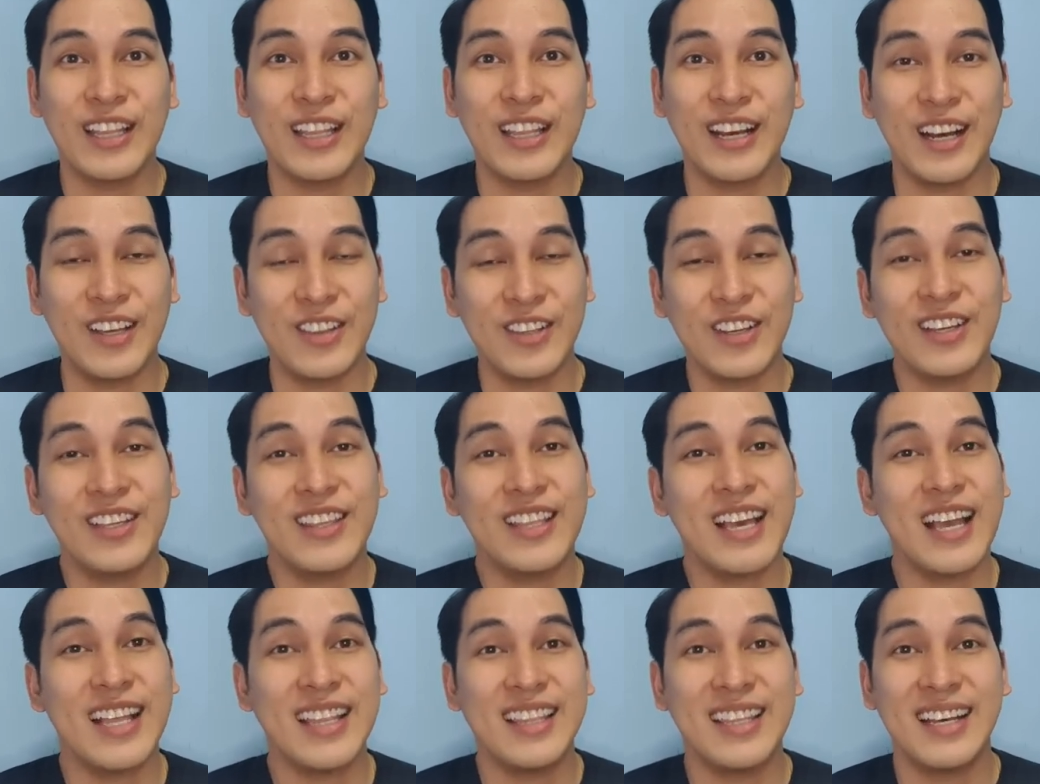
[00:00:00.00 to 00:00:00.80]
other
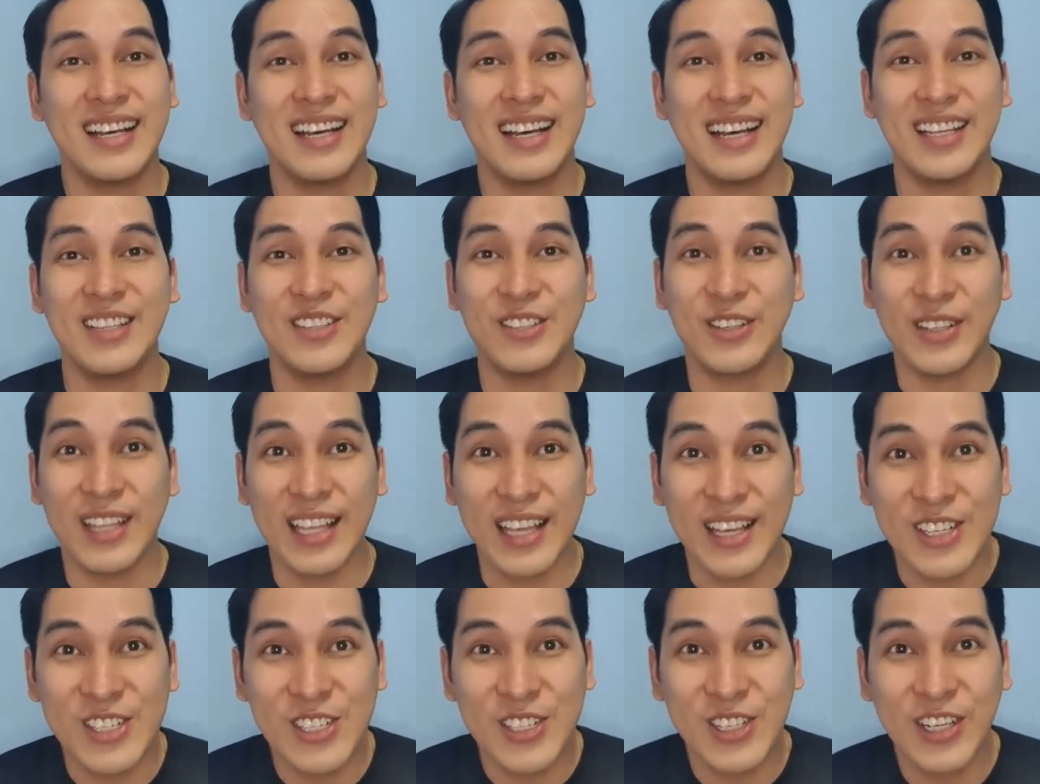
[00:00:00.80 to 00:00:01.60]
than the
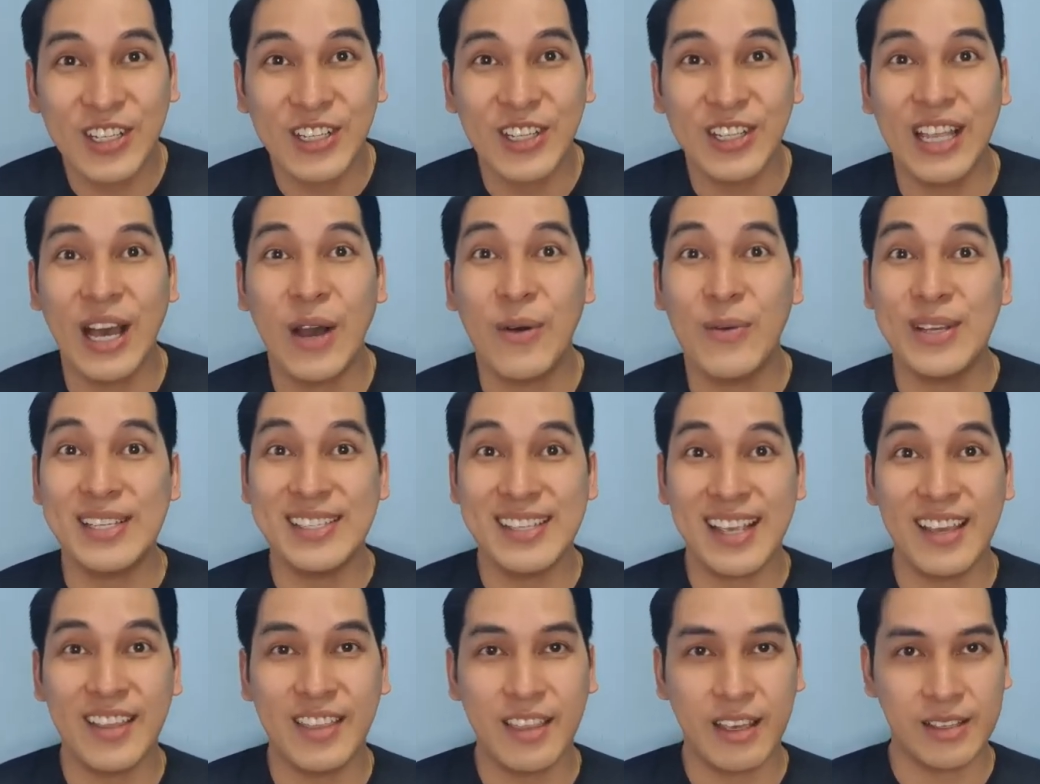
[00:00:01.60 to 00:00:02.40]
intonation and how we
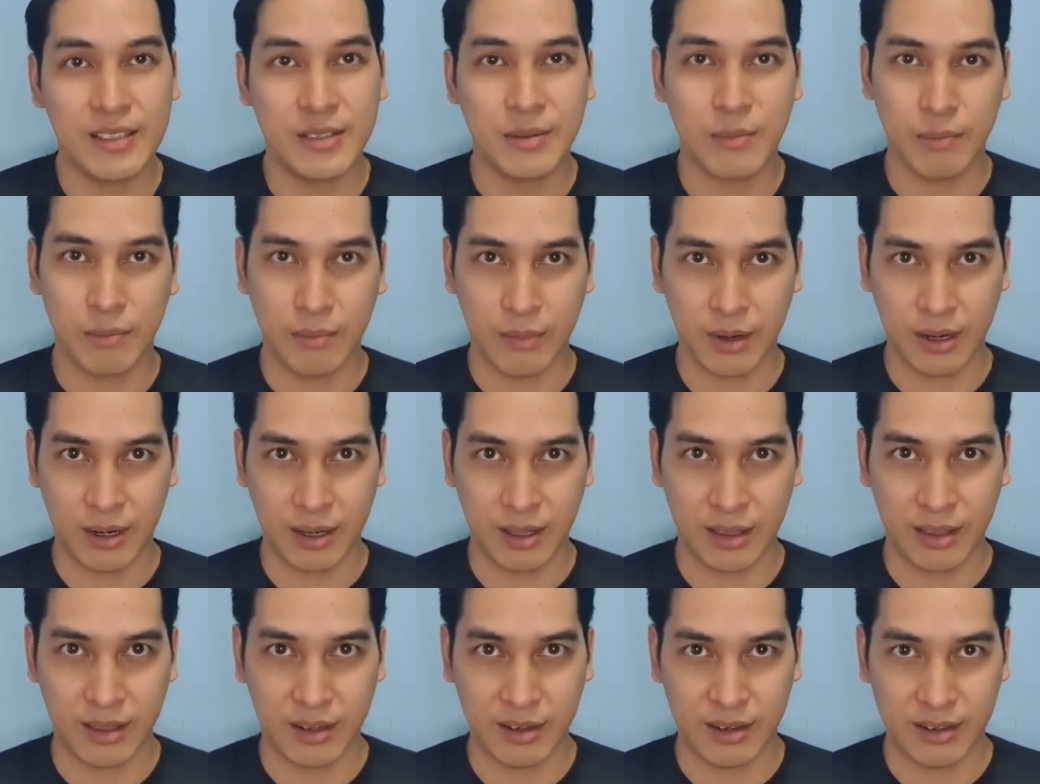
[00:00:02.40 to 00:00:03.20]
say things,
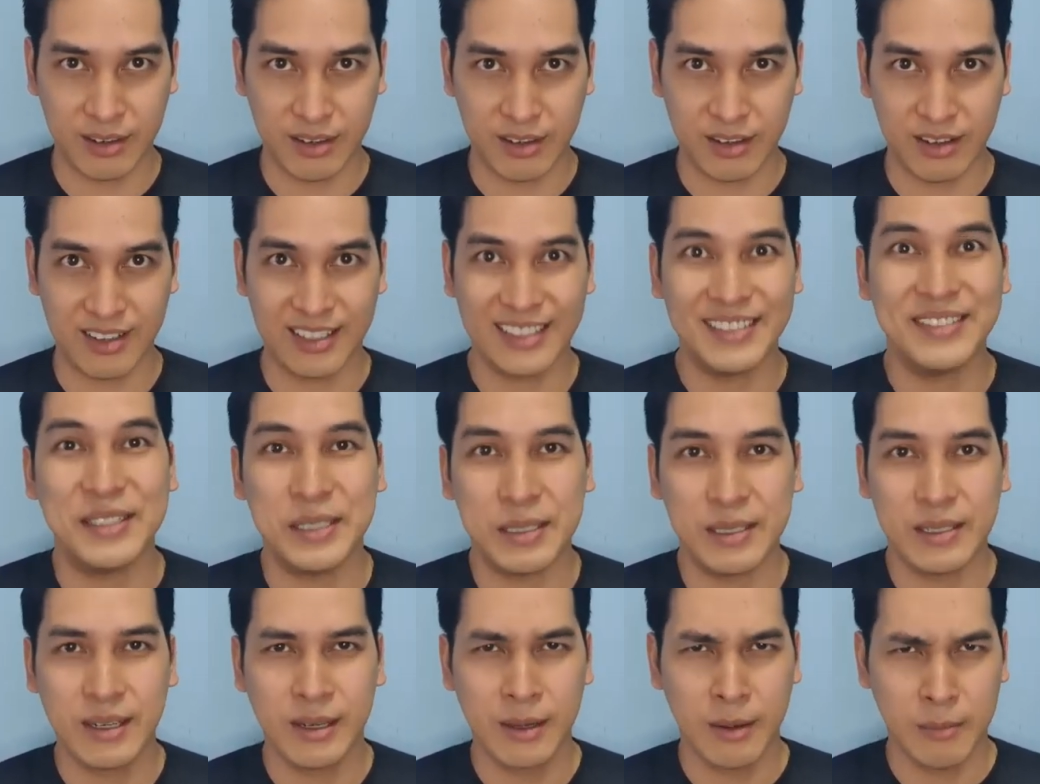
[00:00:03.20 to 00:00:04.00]
maganda ka.
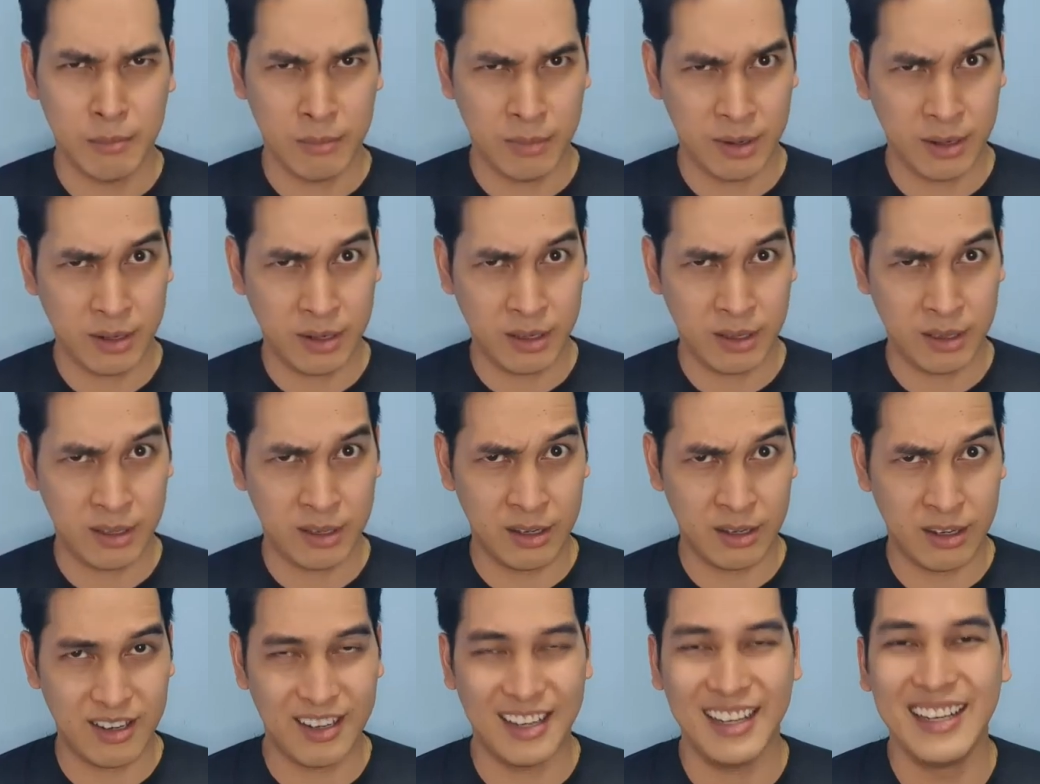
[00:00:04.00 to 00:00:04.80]
Maganda
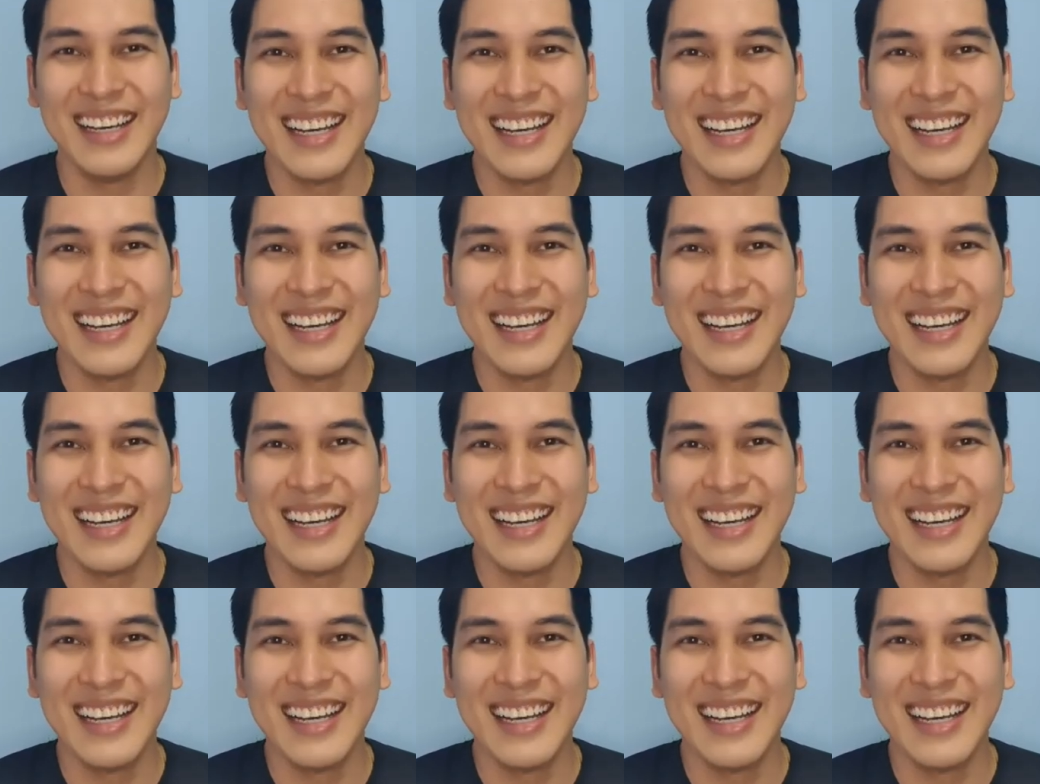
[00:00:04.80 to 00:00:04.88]
ka.